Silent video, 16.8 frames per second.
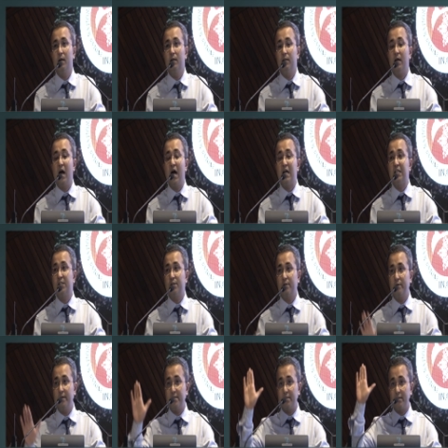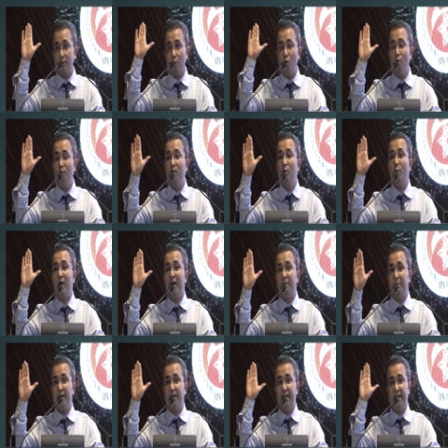The answer is an
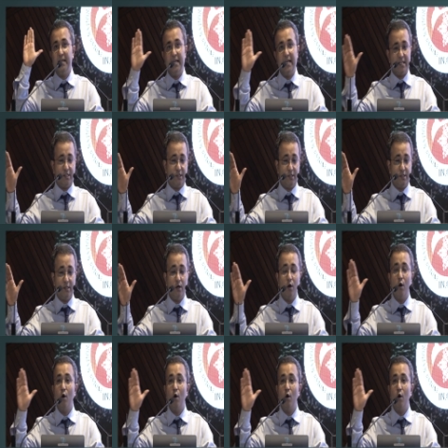overwhelming yes.